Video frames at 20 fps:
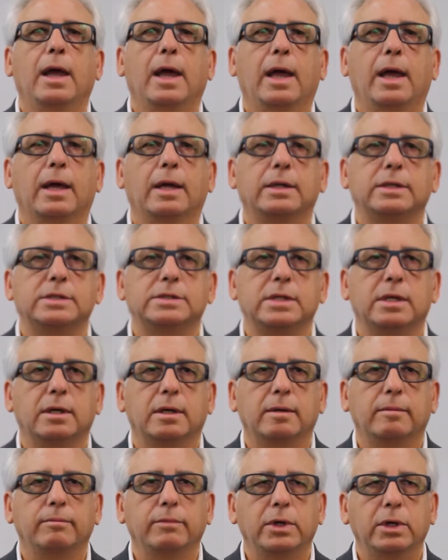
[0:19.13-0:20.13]
And,
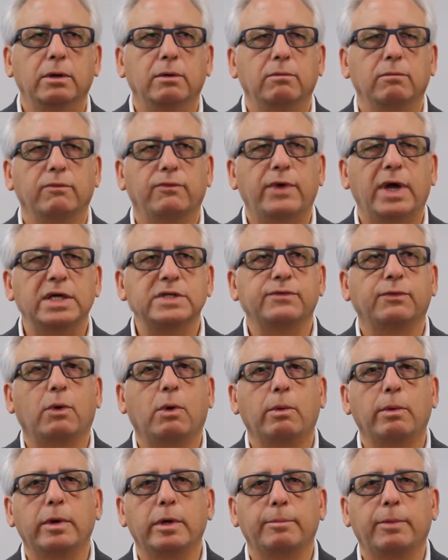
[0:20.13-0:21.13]
fast
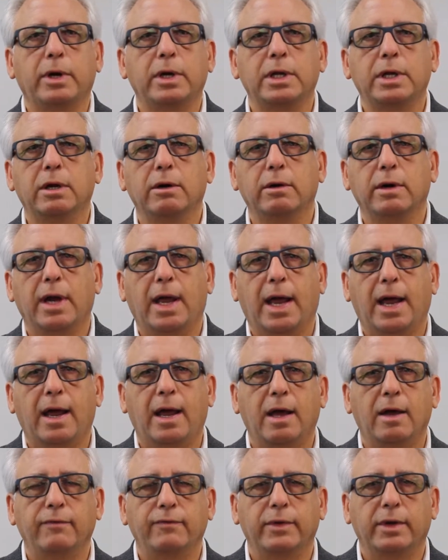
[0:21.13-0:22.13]
forward about a year and a
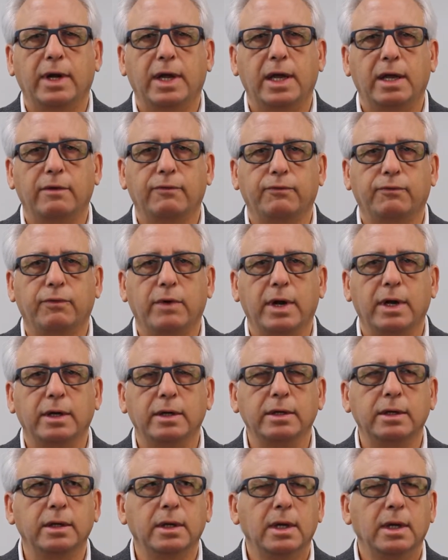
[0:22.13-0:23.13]
half, and I had a
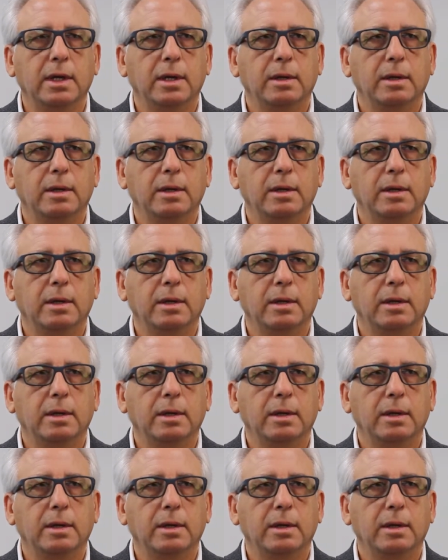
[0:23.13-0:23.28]
friend,